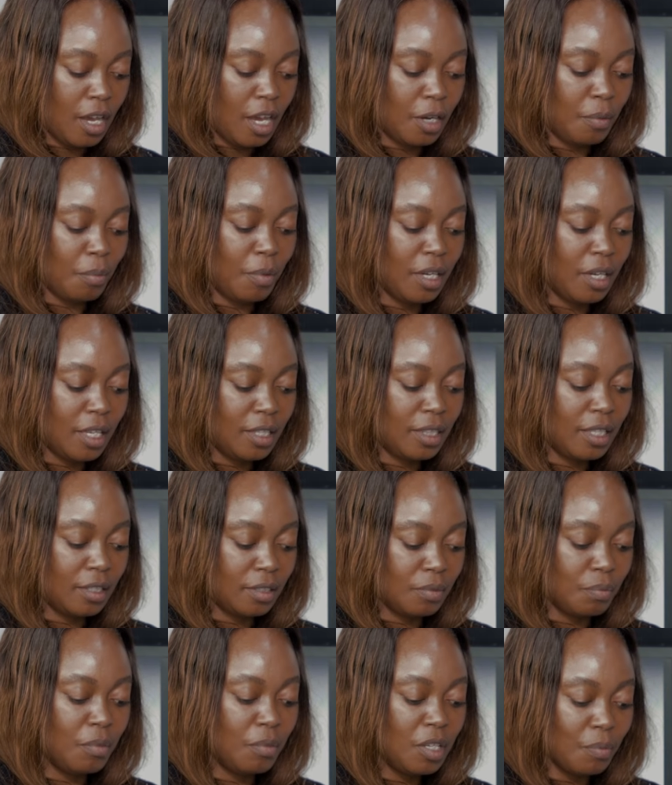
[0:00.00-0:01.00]
and
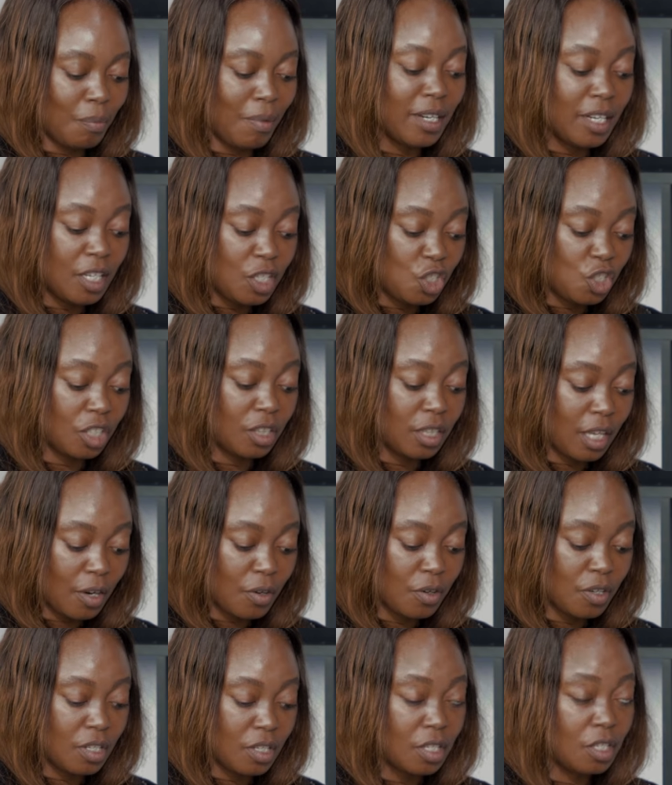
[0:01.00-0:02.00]
managing, ma- managing
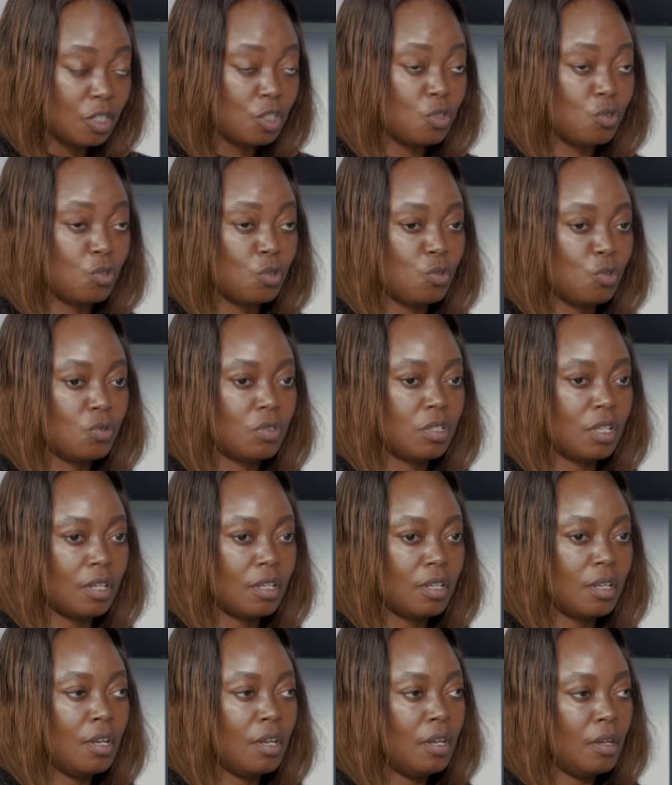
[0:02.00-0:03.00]
thyroid issues
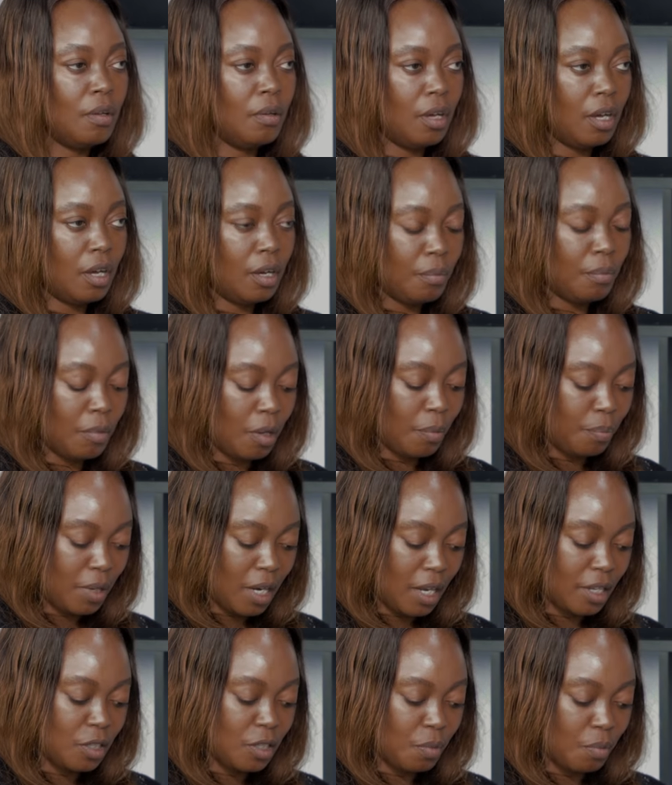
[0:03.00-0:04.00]
using um,
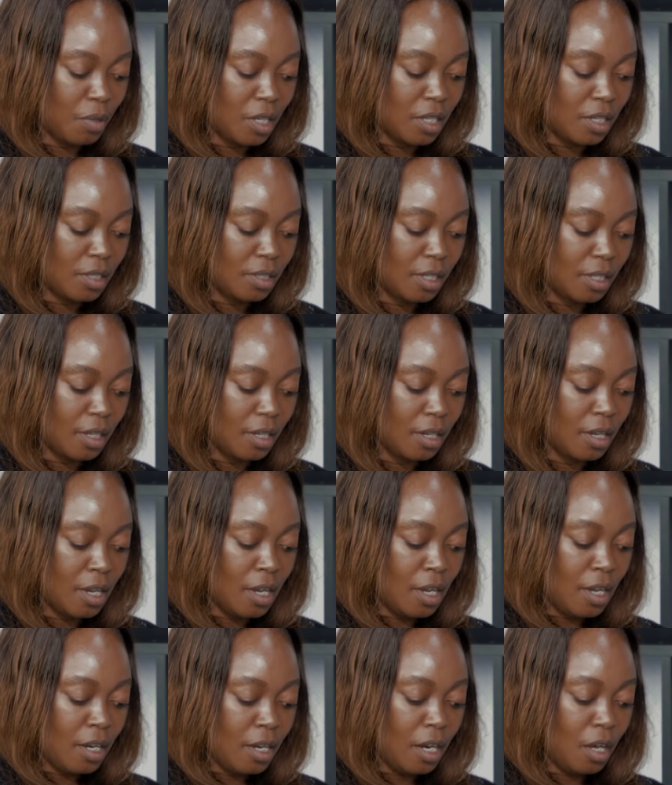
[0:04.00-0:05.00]
plant medicine.
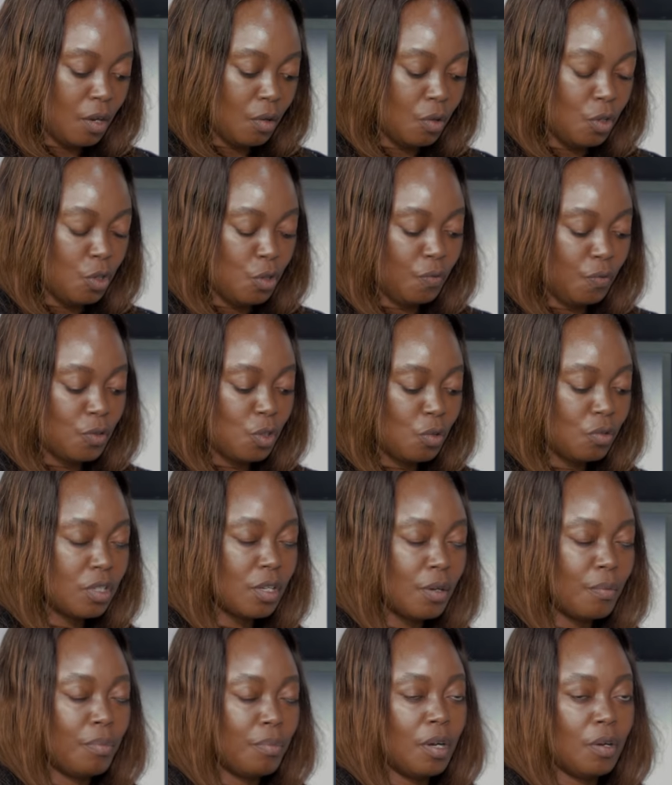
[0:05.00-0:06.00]
Now, you've
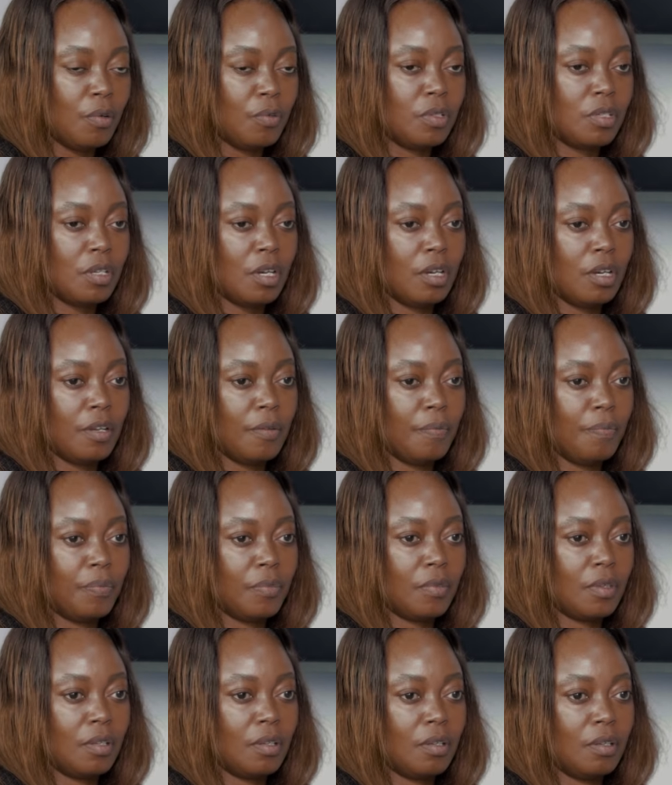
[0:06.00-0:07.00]
talked about
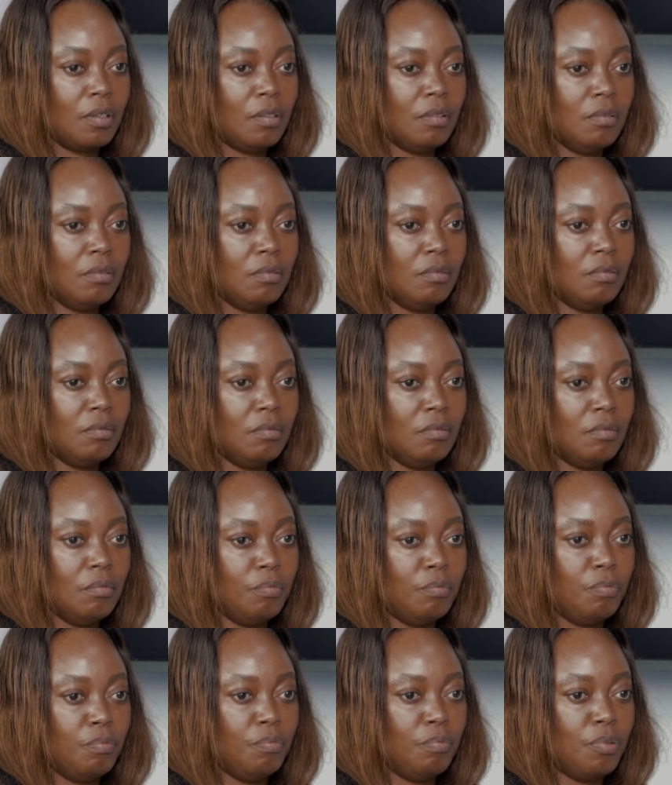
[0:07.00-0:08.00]
um,
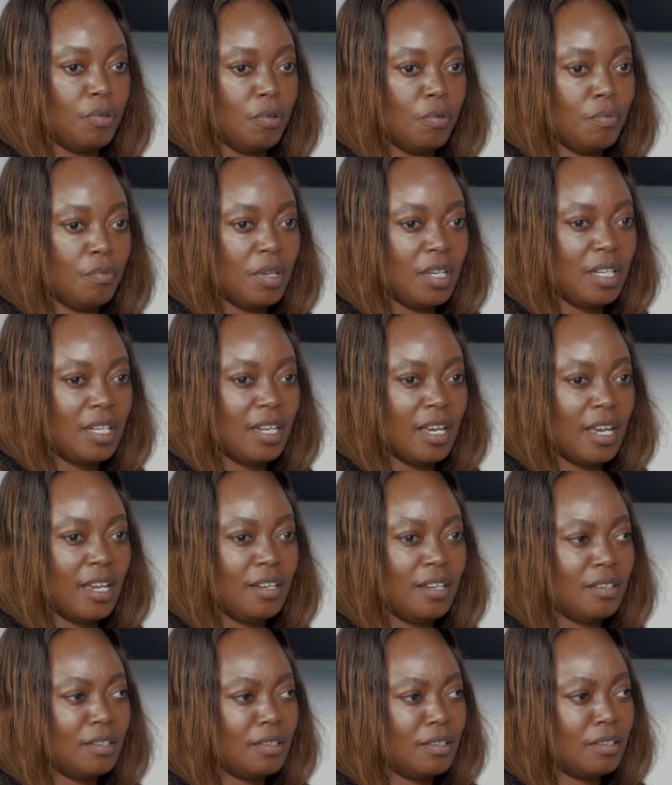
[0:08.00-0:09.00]
bromide
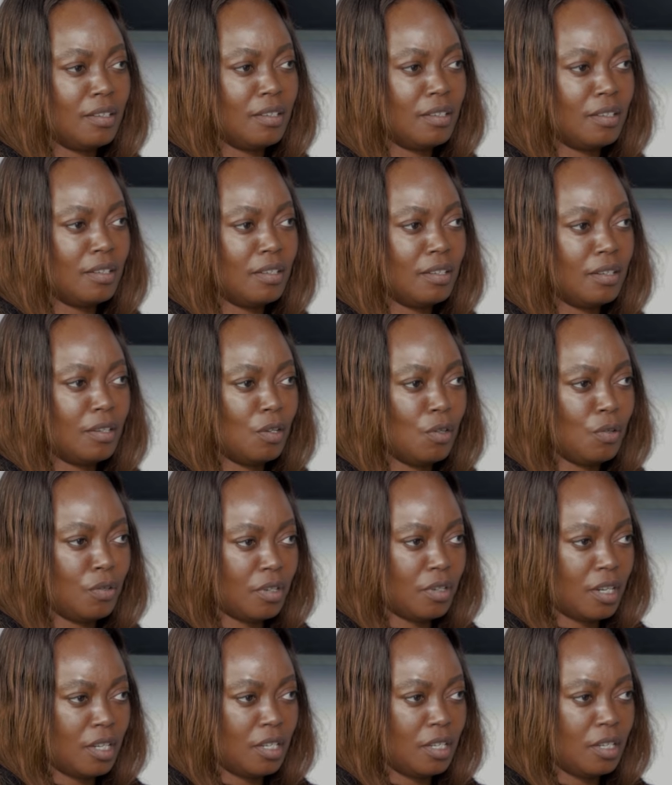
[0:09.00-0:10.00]
and
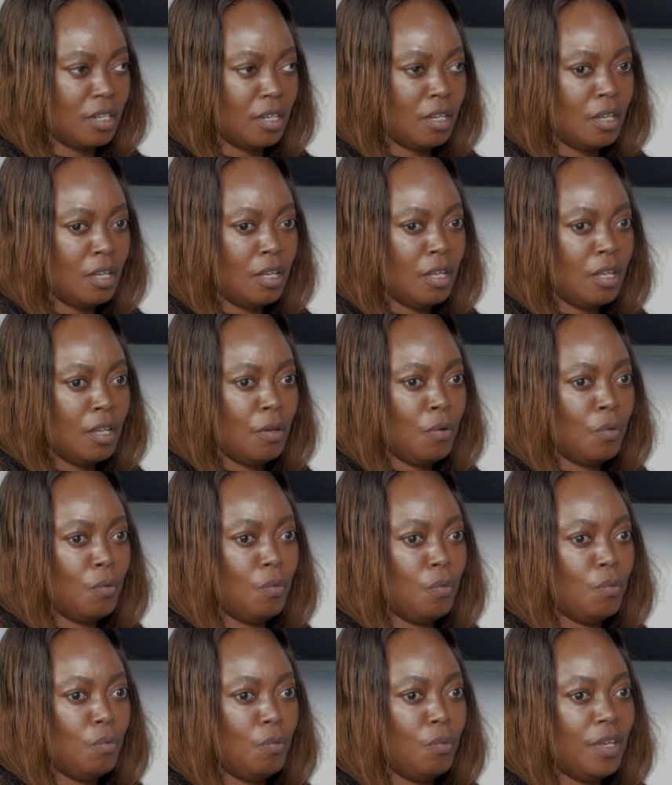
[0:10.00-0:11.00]
chloride. Yes.
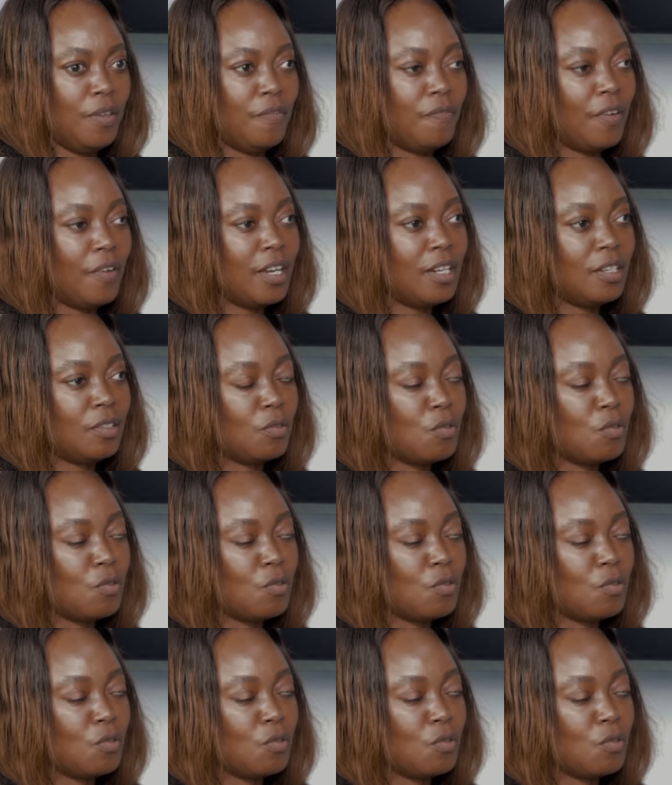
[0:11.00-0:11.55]
We find